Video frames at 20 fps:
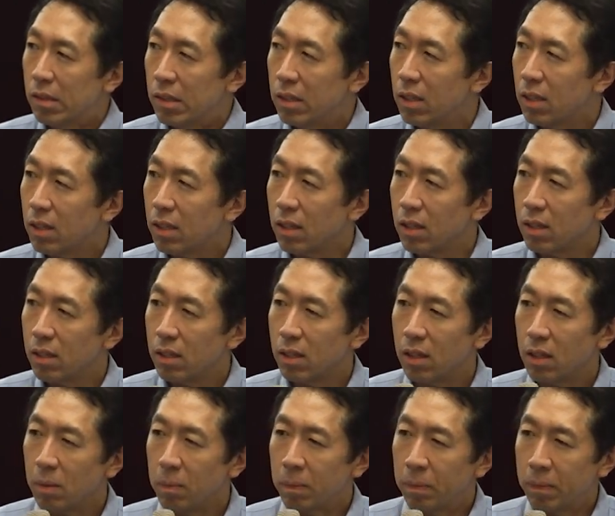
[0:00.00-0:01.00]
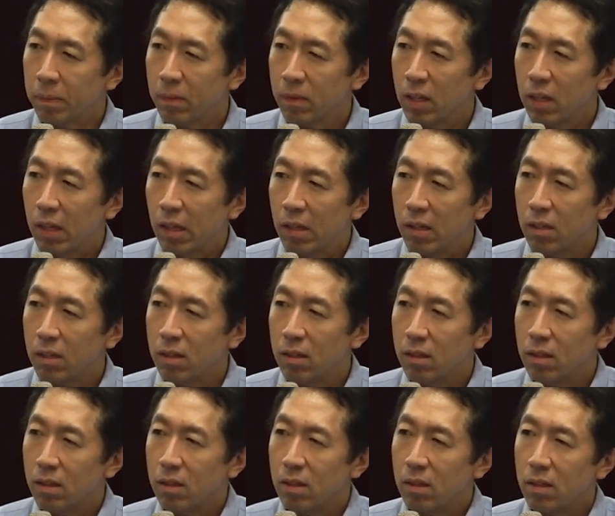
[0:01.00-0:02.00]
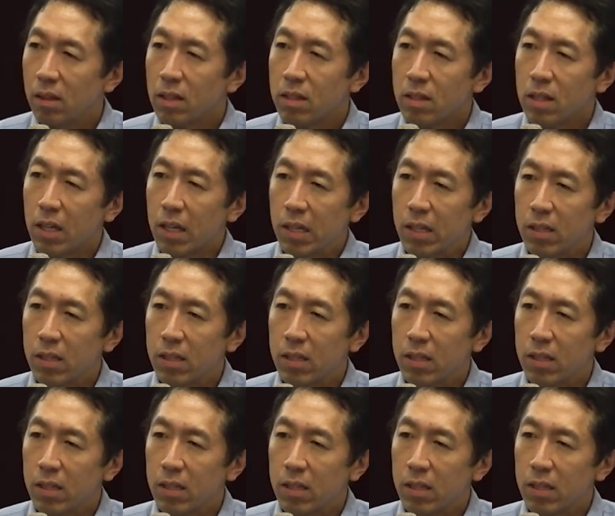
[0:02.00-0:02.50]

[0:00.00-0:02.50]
Yeah. Um Let's see,